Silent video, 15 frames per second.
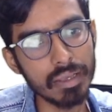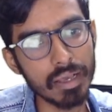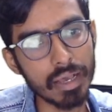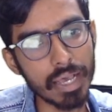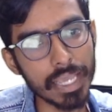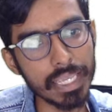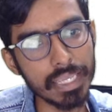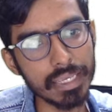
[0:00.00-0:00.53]

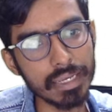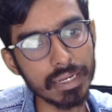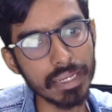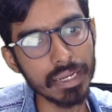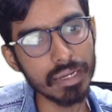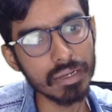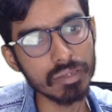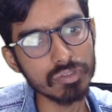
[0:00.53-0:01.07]
I,
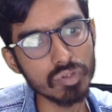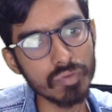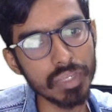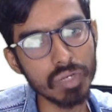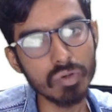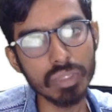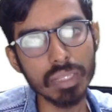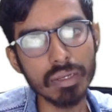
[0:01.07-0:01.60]
right? So we
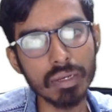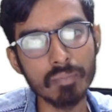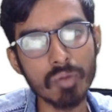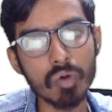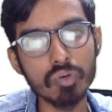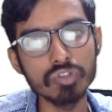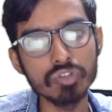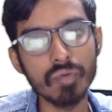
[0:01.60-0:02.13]
know the
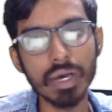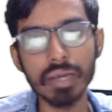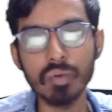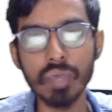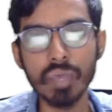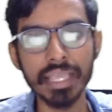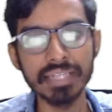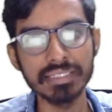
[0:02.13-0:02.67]
bounds for y
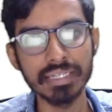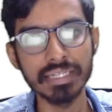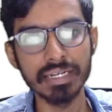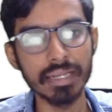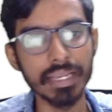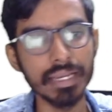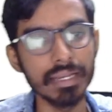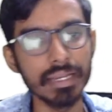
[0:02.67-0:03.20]
and z,
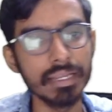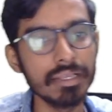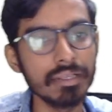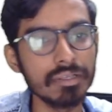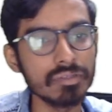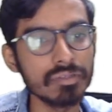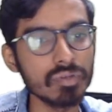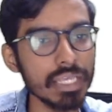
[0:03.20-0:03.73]
right?
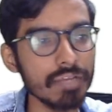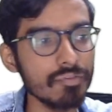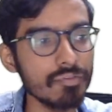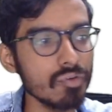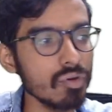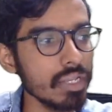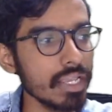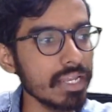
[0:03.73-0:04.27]
So
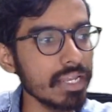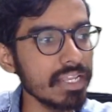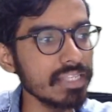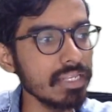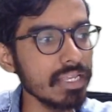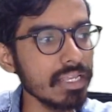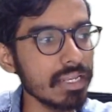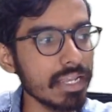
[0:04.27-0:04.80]
therefore, you can
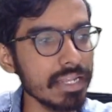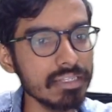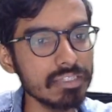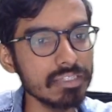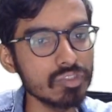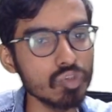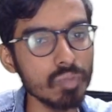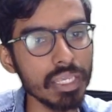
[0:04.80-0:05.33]
easily write this
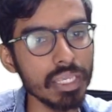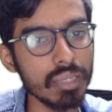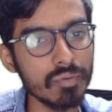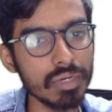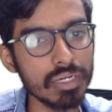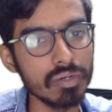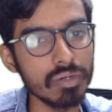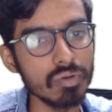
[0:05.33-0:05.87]
to be equal
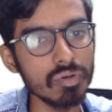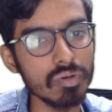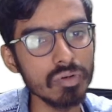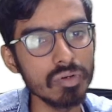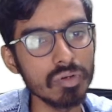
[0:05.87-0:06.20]
to